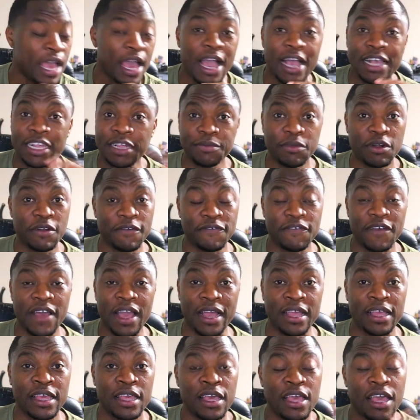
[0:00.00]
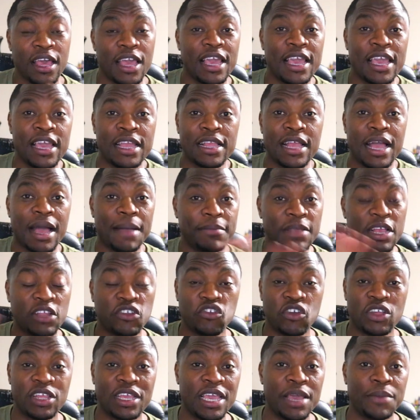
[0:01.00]
As a matter of fact, again, I'm not
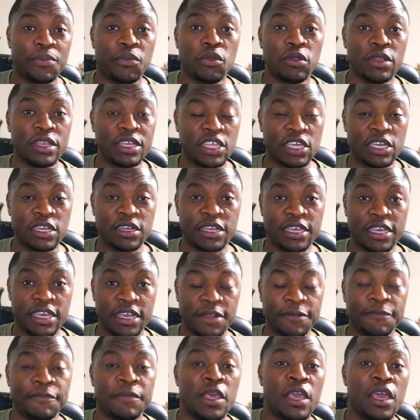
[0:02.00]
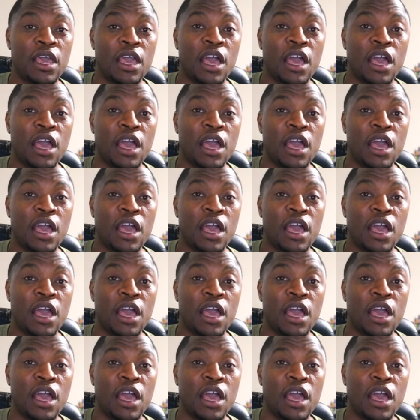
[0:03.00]
not trying to get political here.